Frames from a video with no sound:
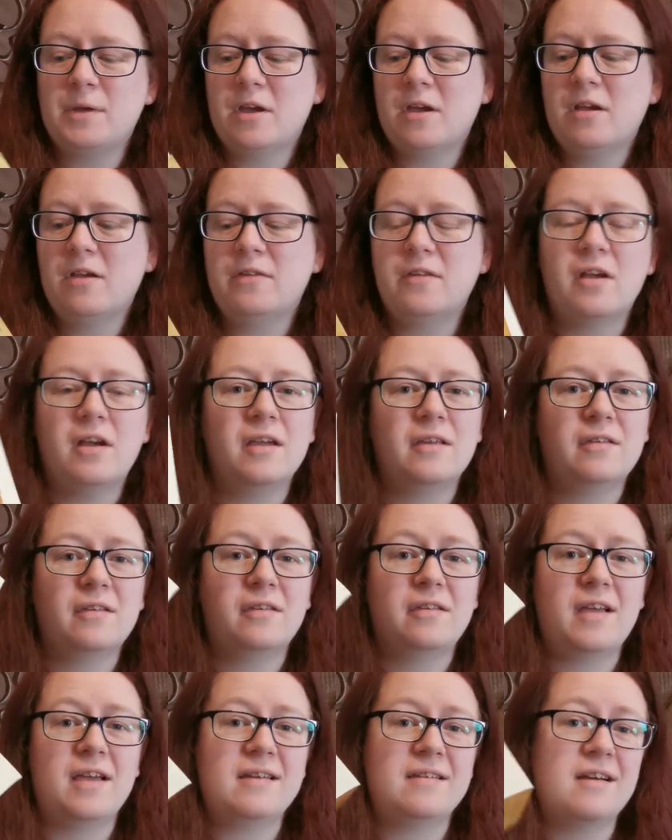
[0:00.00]
because, as I
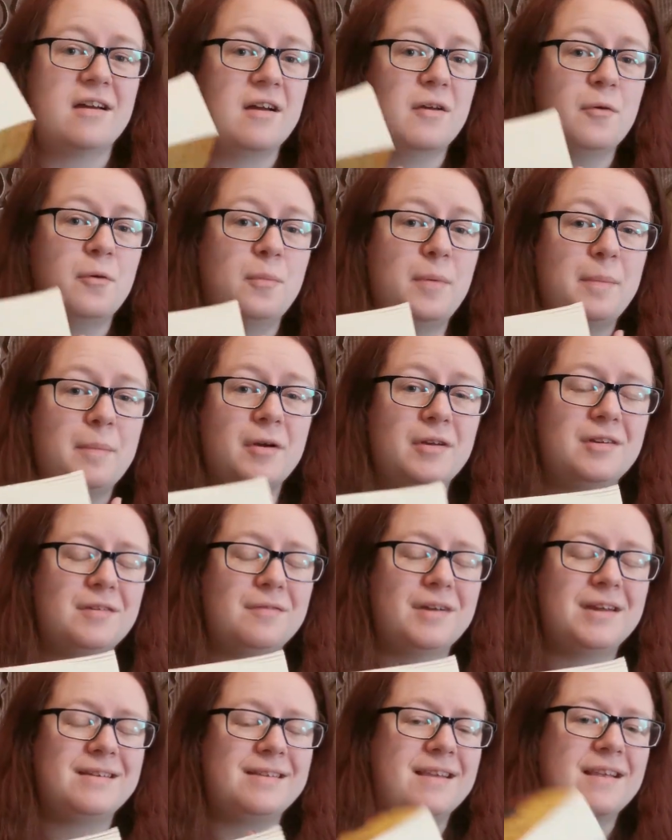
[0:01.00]
said, I will be buddy
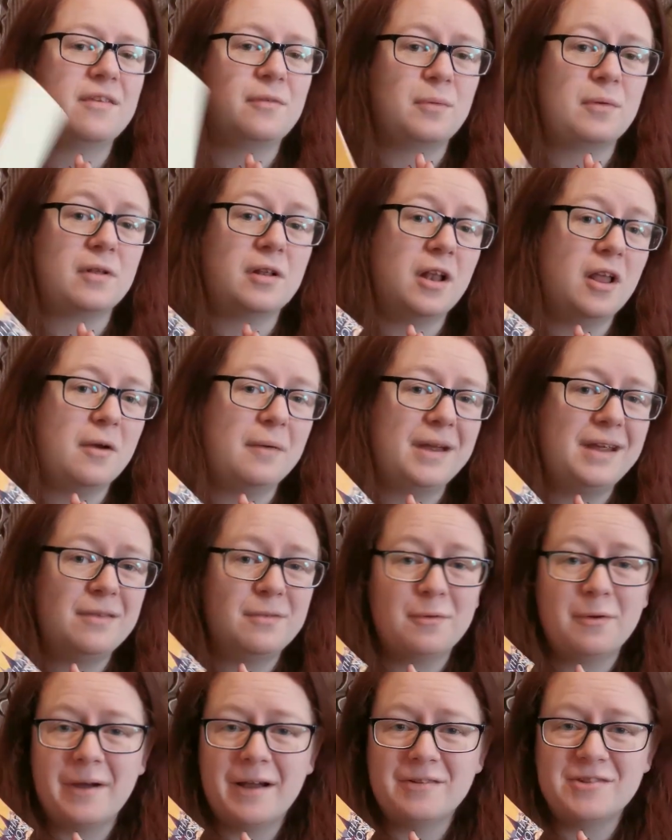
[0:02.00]
reading this with Chloe
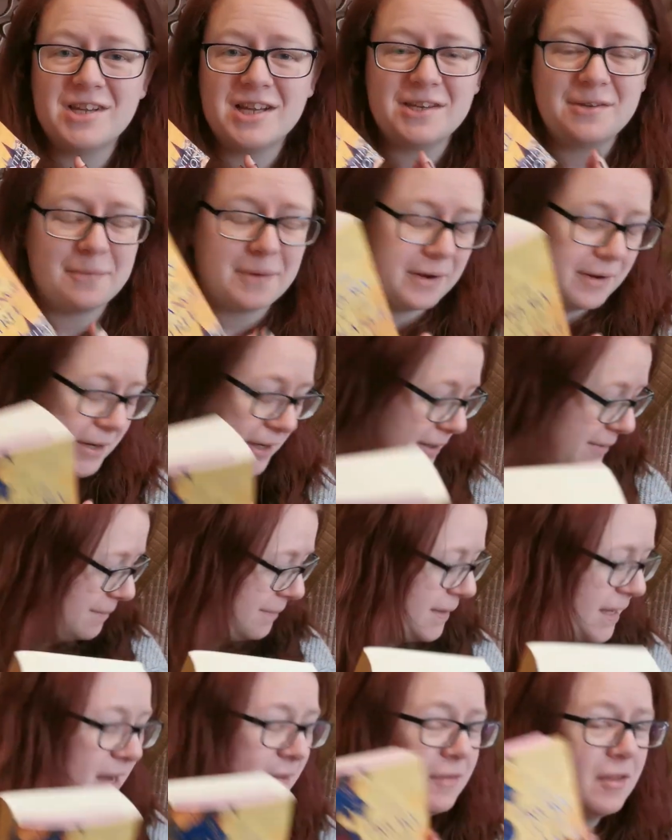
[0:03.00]
throughout January,
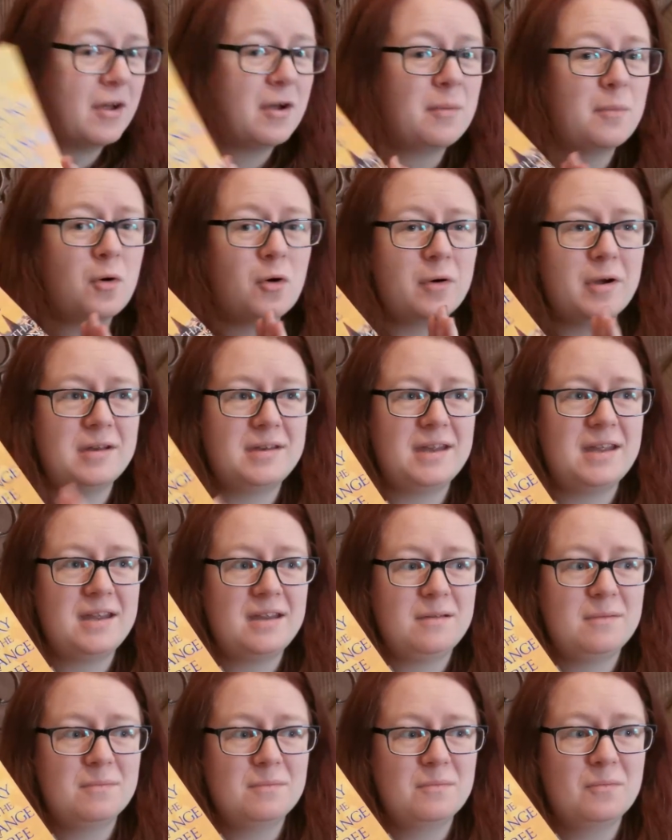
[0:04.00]
even though I'm
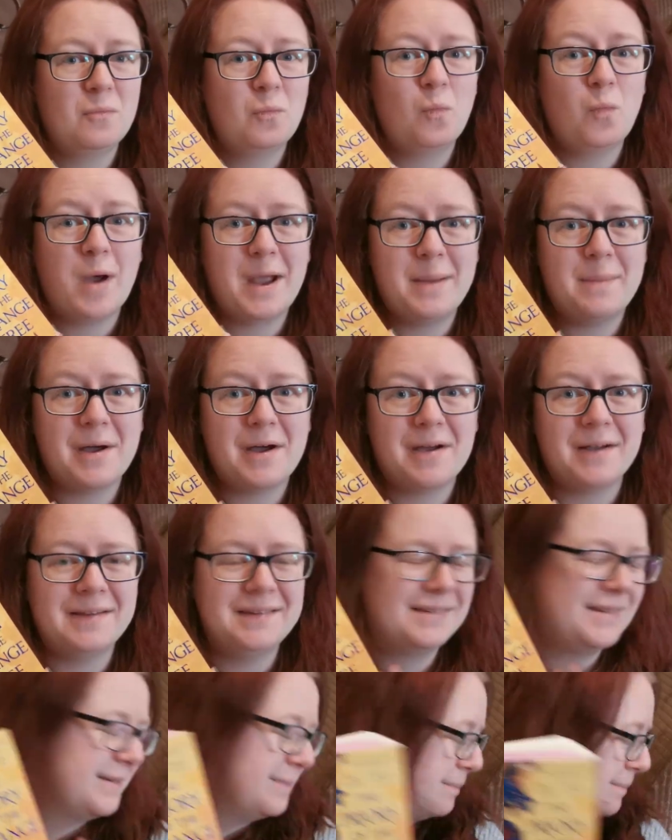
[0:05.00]
already way behind.